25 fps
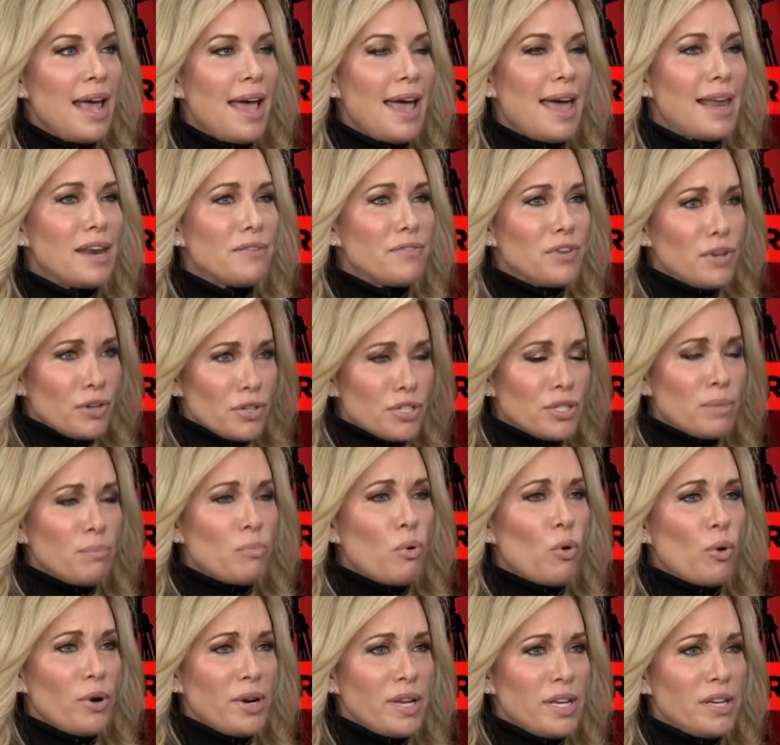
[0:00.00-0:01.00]
And if you're
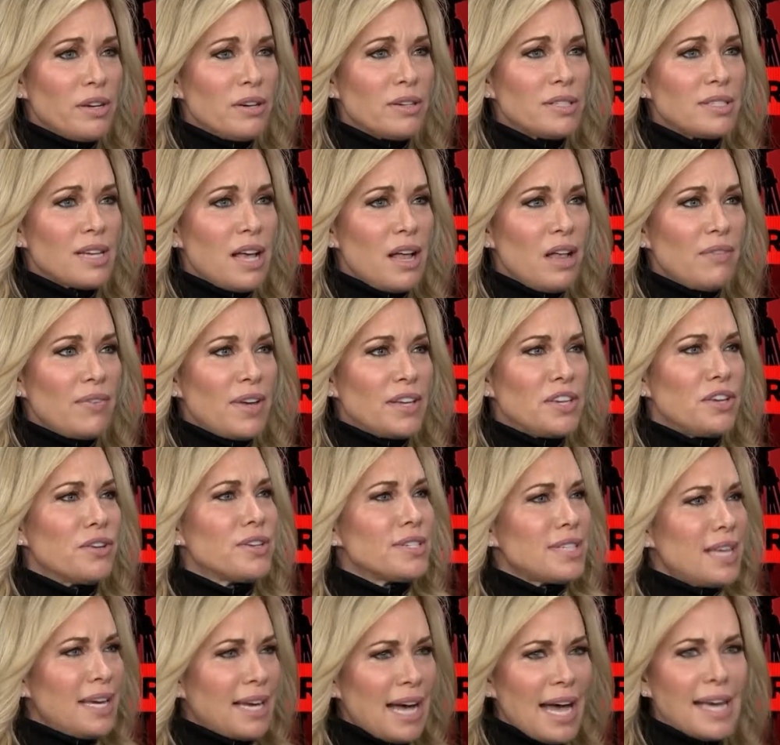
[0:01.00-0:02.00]
supporting yourself and you're
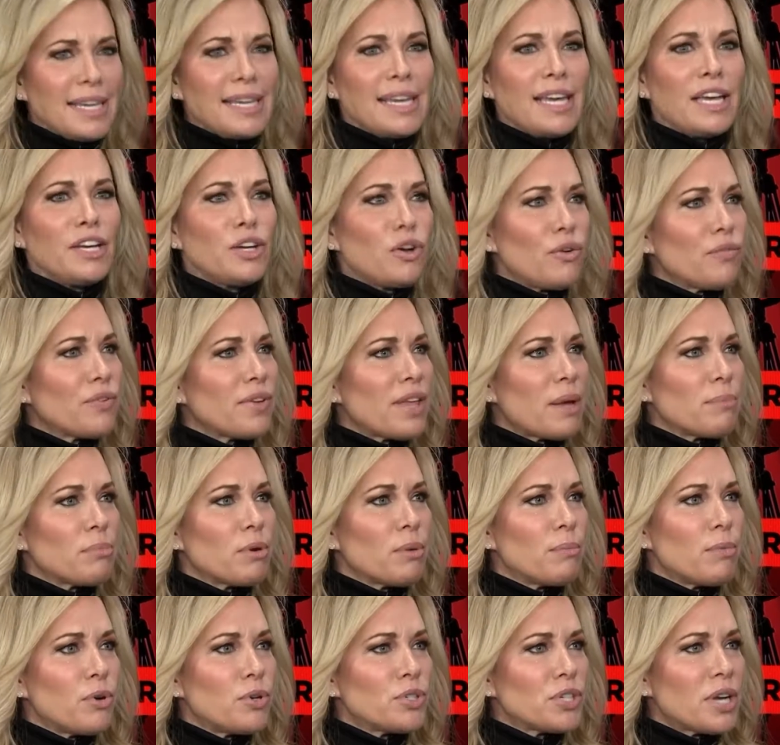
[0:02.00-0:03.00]
saying, I can go for that
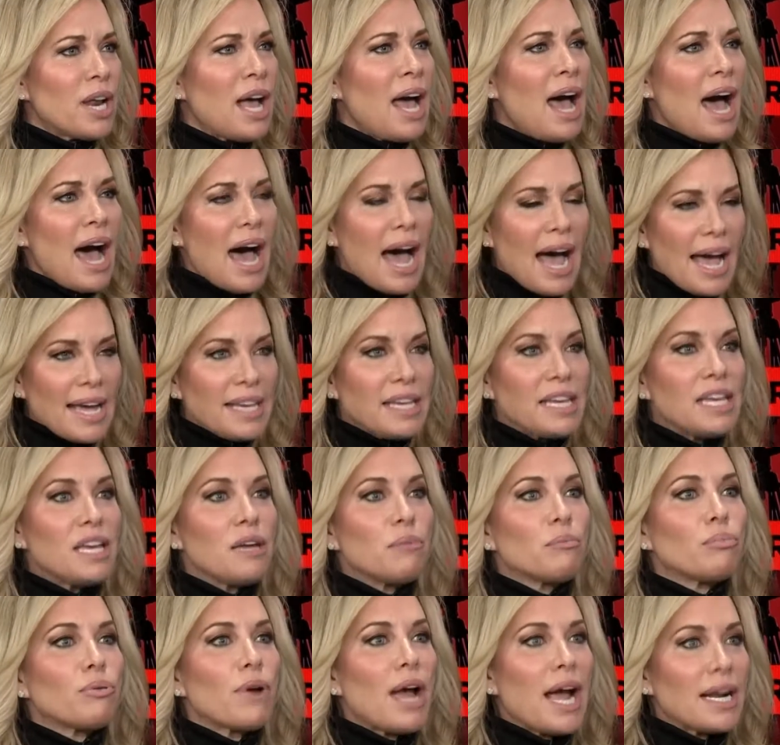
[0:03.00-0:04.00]
promotion, I
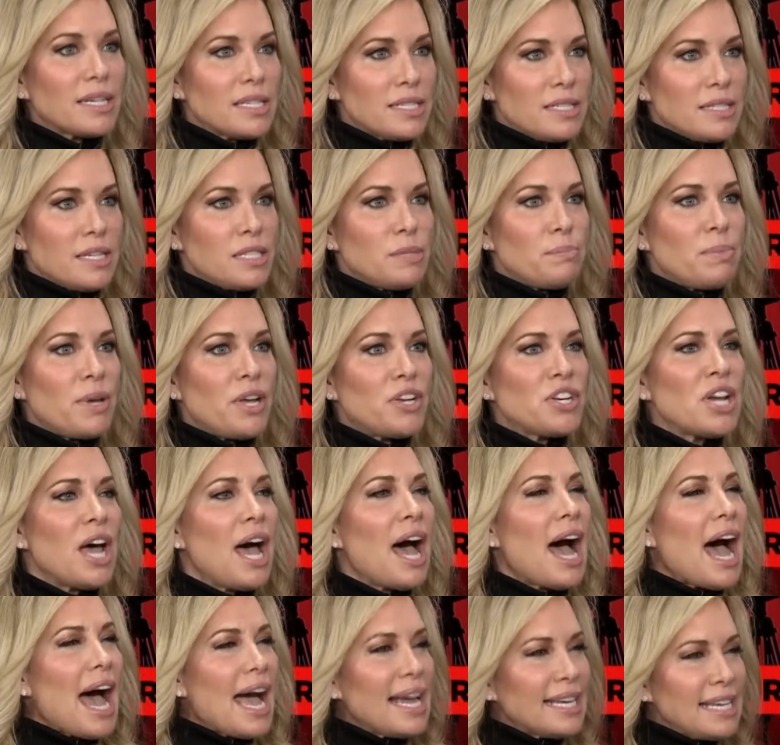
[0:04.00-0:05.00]
can practice this pitch,
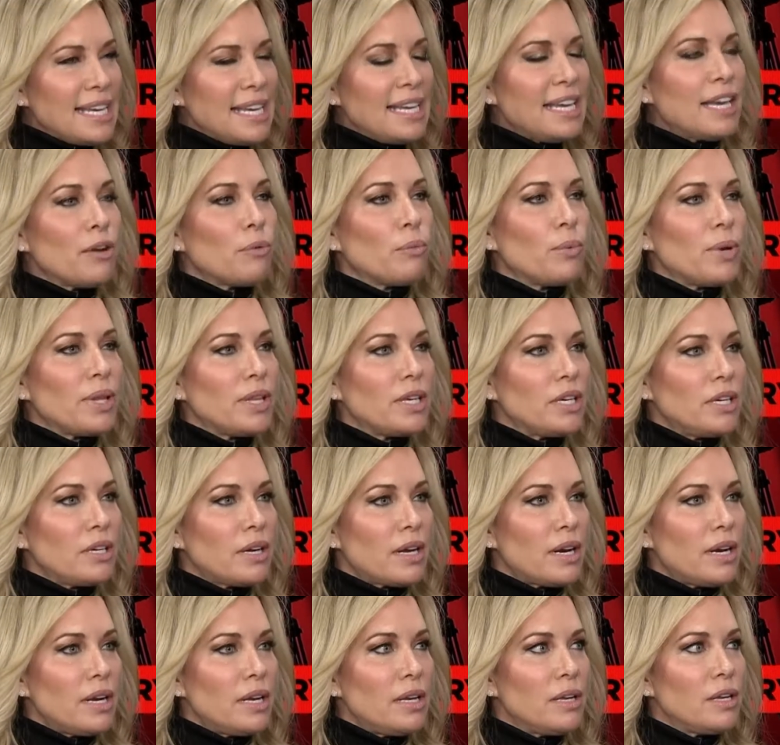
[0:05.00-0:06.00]
I can get really
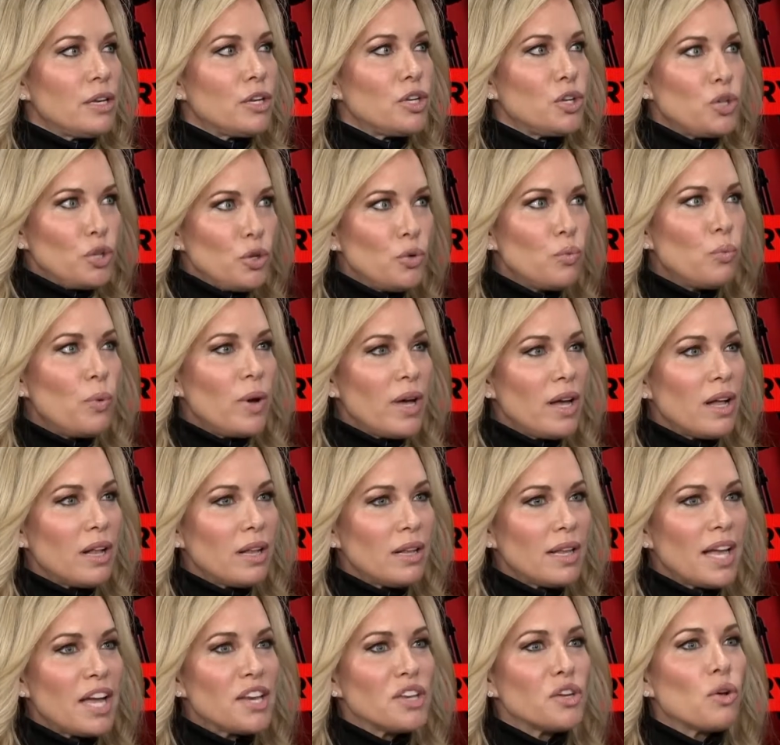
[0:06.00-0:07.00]
good at it, you
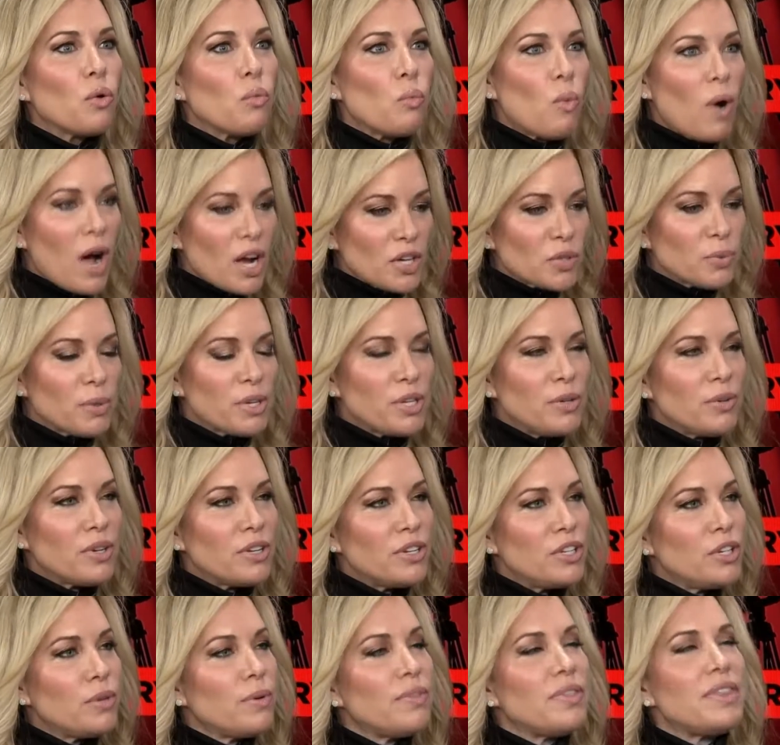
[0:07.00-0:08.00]
will, and you'll watch what you
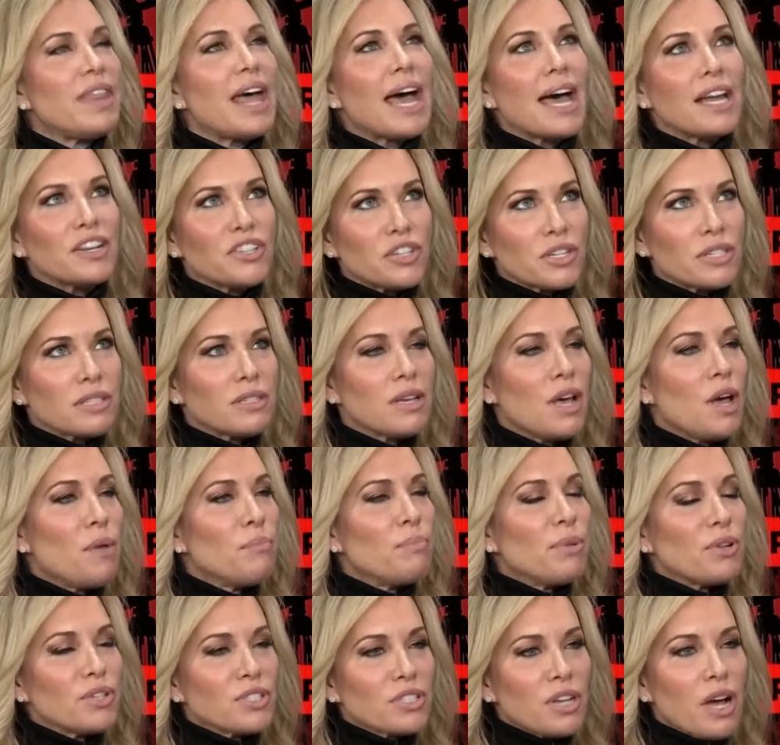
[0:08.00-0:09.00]
can do, and that just
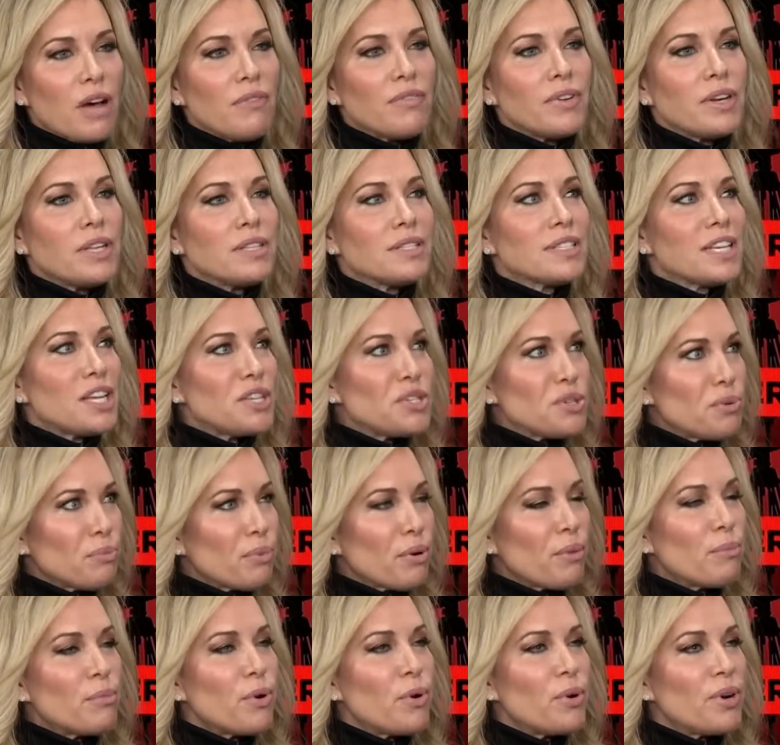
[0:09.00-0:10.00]
builds confidence, gets you
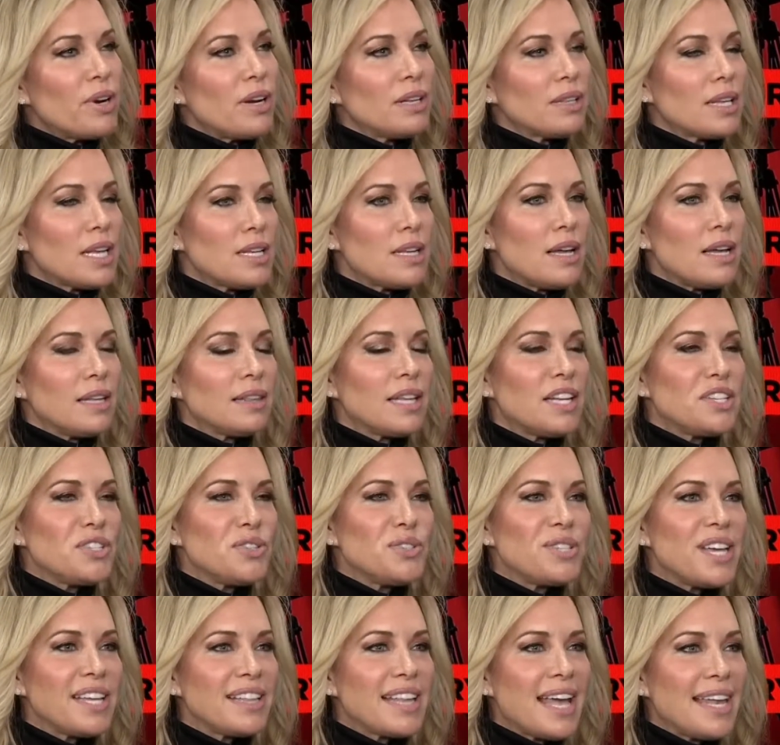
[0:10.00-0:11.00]
promoted, and it lets you
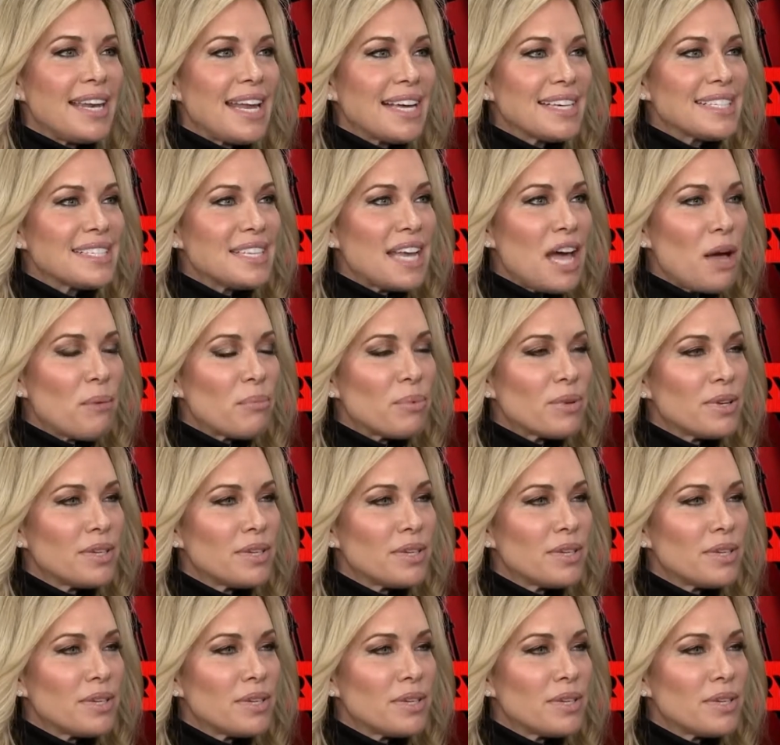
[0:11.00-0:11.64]
take that next step.